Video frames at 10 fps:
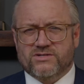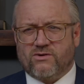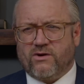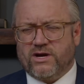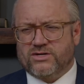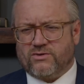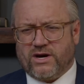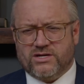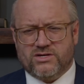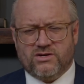story of
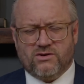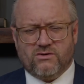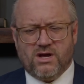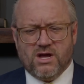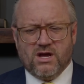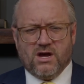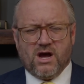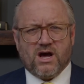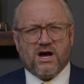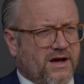twenty-two.
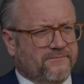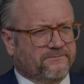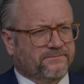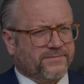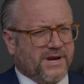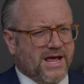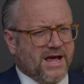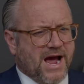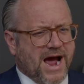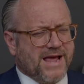Um,
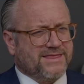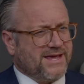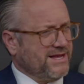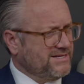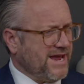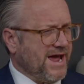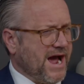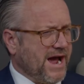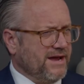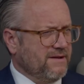I think it's A
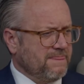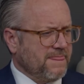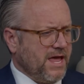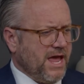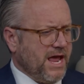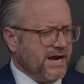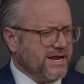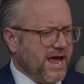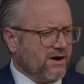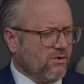I, And
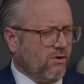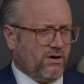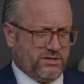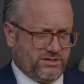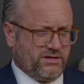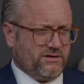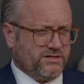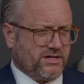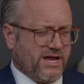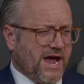yet, of course,
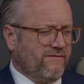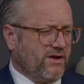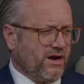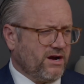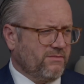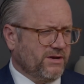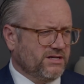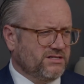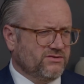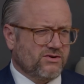there's a caveat here
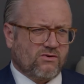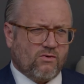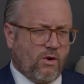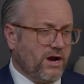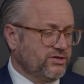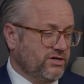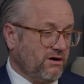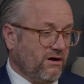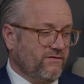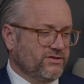because there's no question
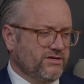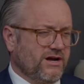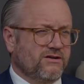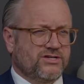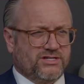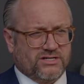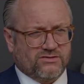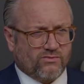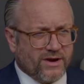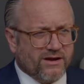artificial intelligence is
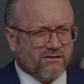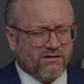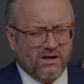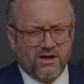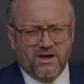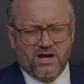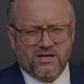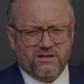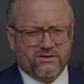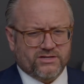real
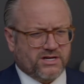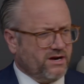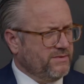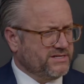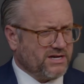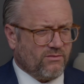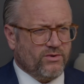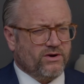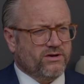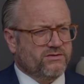and that there's going to be some
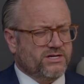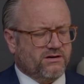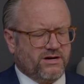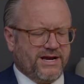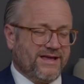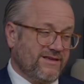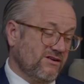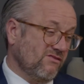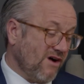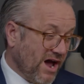real utility. I think a
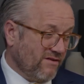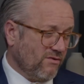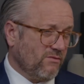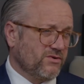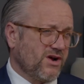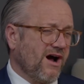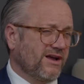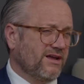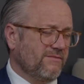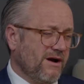lot of what we're
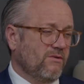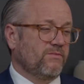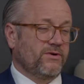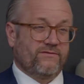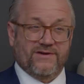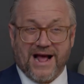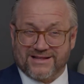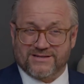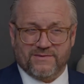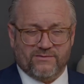talking about will prove
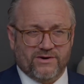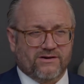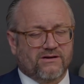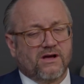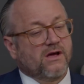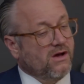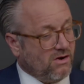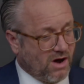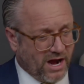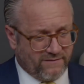not to be real. A
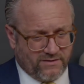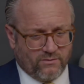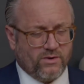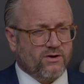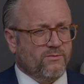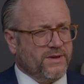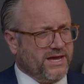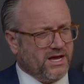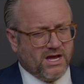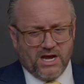lot of it will
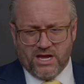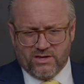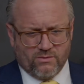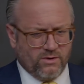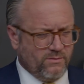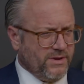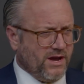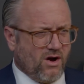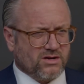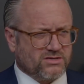be, and there will be
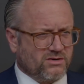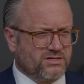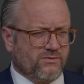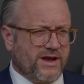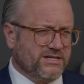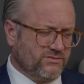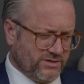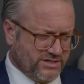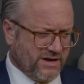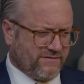all sorts of ways in
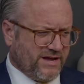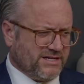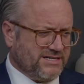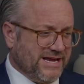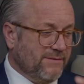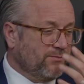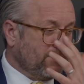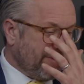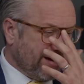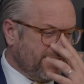which stuff gets
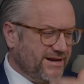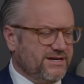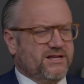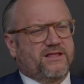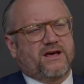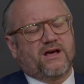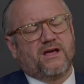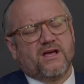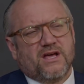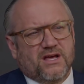implemented into the,
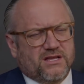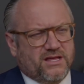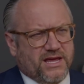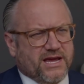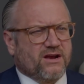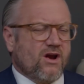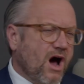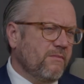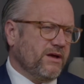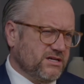the
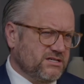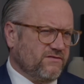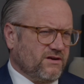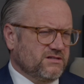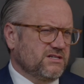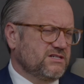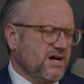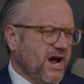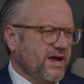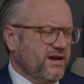economics of our
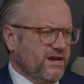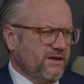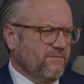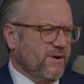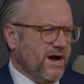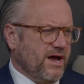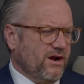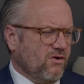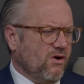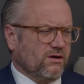society. But
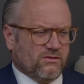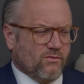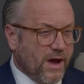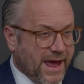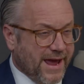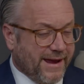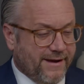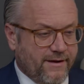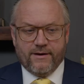along the way,